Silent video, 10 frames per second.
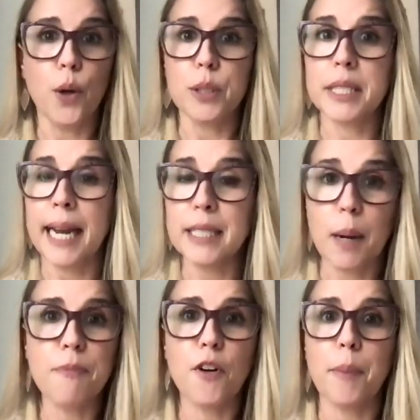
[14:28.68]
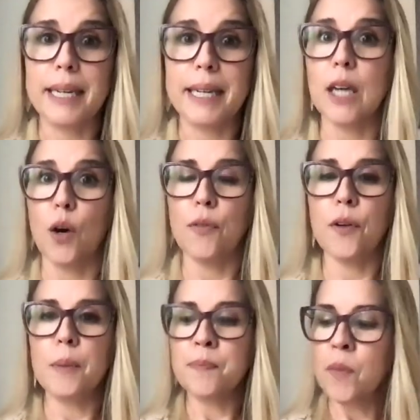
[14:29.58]
stand up for myself.
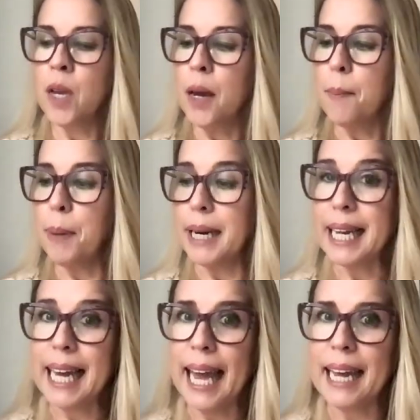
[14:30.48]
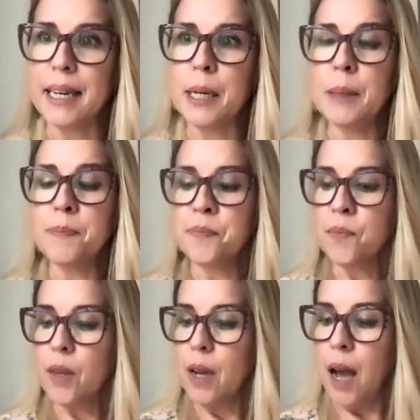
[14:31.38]
But again,
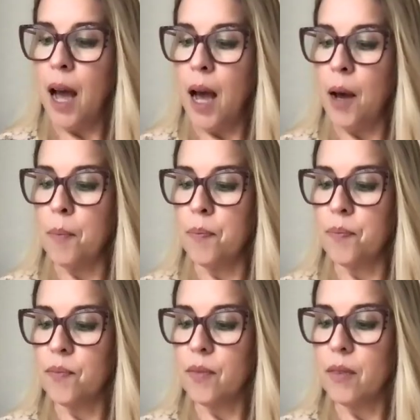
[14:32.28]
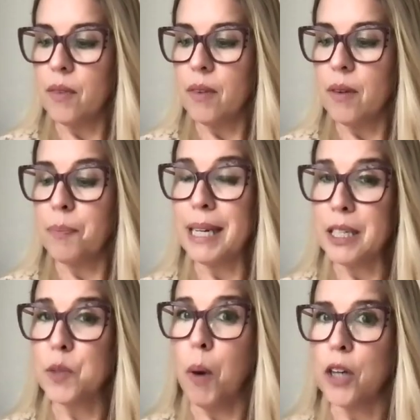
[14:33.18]

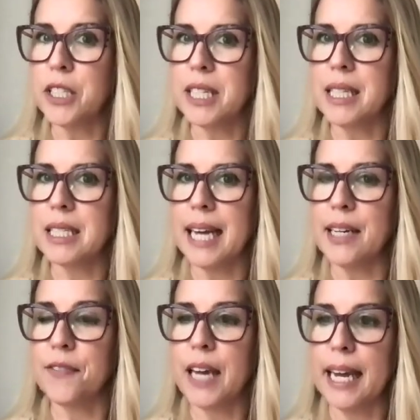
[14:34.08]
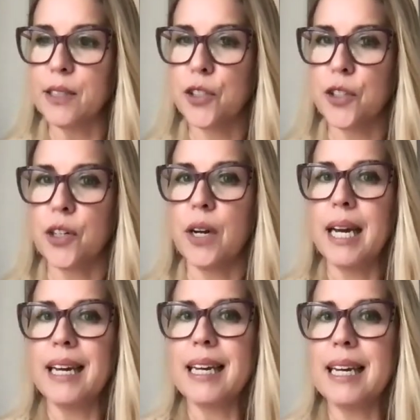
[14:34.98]
because Mars is in the sign of Cancer,
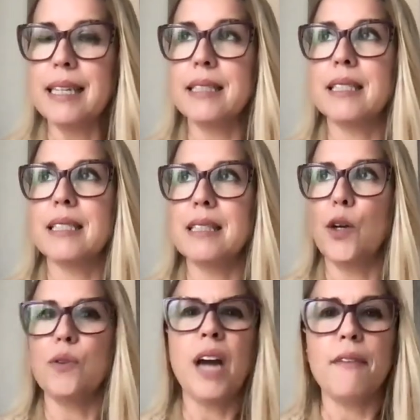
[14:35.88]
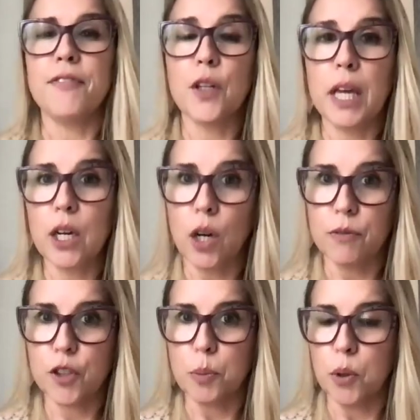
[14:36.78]
he's, not feeling
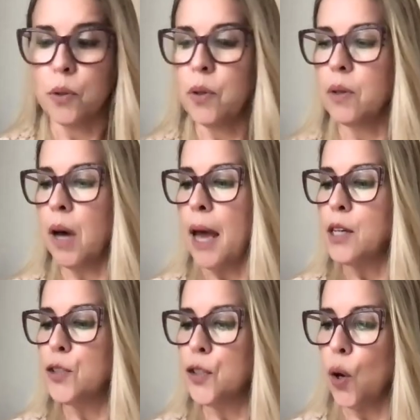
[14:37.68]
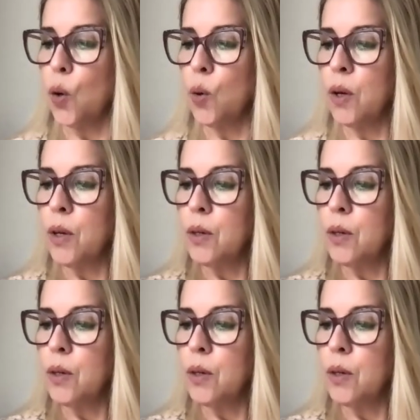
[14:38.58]
comfortable. So